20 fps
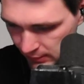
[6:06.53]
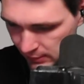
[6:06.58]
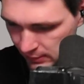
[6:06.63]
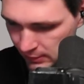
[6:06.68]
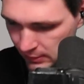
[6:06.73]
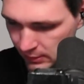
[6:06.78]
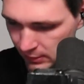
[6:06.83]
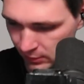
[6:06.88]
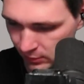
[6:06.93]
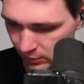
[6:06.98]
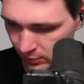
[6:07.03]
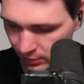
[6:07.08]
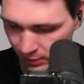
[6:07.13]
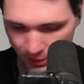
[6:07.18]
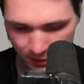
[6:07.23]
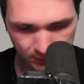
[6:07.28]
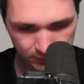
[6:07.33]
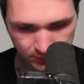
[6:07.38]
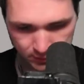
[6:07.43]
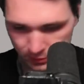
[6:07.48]
did not
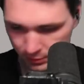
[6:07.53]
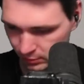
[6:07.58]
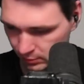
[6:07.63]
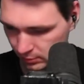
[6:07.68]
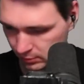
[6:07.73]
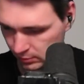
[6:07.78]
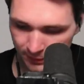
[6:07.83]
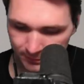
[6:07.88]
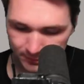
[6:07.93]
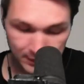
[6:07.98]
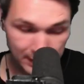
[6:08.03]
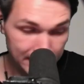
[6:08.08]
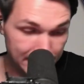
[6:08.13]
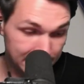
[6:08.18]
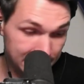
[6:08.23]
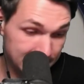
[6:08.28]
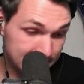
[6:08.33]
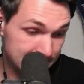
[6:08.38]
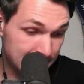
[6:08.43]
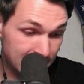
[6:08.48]
have it. I
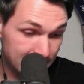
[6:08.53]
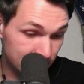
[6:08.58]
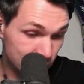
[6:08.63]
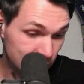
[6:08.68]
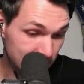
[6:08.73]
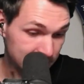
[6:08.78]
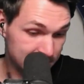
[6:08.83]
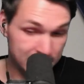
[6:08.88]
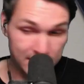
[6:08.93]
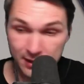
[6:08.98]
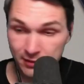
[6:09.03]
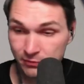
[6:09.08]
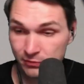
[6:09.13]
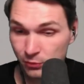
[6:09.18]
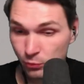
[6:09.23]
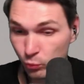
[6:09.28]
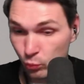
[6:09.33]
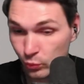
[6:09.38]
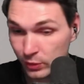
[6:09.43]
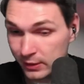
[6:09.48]
guess I just have the
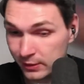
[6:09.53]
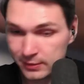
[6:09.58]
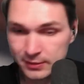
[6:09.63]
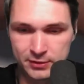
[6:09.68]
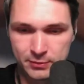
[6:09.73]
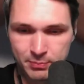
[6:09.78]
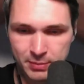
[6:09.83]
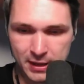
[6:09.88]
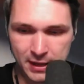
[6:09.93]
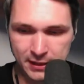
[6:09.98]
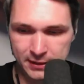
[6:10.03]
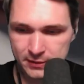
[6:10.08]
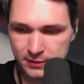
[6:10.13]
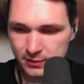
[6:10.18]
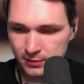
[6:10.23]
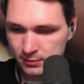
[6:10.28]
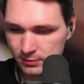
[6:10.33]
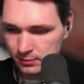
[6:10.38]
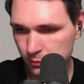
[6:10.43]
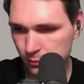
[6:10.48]
weirdest
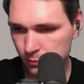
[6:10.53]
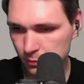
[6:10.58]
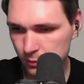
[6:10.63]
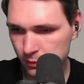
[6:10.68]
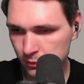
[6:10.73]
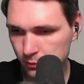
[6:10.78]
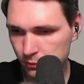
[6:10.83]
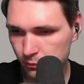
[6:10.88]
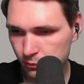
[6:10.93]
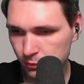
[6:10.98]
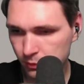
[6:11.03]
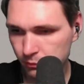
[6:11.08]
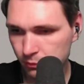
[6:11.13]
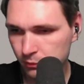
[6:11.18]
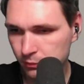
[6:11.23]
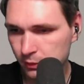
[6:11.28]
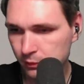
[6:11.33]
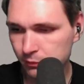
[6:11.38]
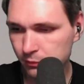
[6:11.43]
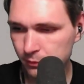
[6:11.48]
packs. 1, 2, 3, 4,
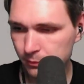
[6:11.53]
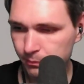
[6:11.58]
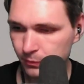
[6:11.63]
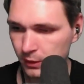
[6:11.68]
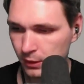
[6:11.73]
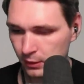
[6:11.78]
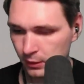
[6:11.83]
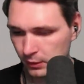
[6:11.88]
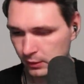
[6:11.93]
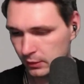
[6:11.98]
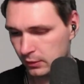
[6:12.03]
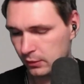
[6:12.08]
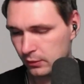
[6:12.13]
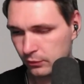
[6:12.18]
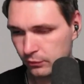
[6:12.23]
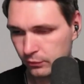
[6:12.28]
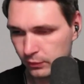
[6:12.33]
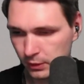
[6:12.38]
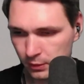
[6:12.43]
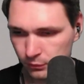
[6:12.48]

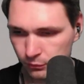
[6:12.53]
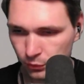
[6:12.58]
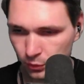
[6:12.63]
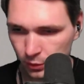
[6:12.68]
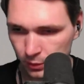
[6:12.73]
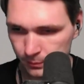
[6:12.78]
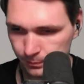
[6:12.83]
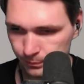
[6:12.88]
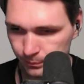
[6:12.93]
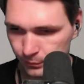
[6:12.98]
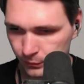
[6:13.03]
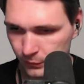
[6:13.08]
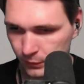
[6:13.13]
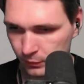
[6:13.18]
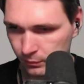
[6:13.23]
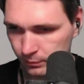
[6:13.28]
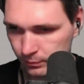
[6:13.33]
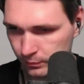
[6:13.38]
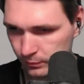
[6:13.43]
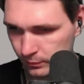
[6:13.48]
5. 4.
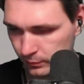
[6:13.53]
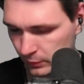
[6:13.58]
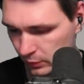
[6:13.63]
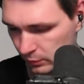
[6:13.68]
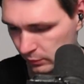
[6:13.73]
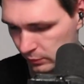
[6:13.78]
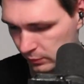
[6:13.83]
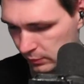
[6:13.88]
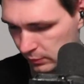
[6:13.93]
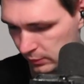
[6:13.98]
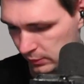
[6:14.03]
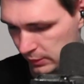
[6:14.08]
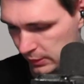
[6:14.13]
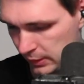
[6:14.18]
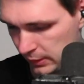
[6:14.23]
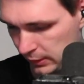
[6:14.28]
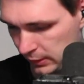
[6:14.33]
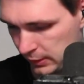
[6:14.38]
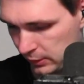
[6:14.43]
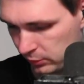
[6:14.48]

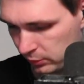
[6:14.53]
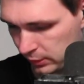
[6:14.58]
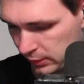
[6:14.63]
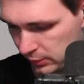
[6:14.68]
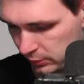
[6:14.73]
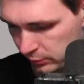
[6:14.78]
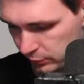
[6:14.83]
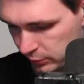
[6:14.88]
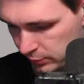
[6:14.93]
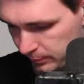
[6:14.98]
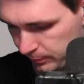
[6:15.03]
I cannot count.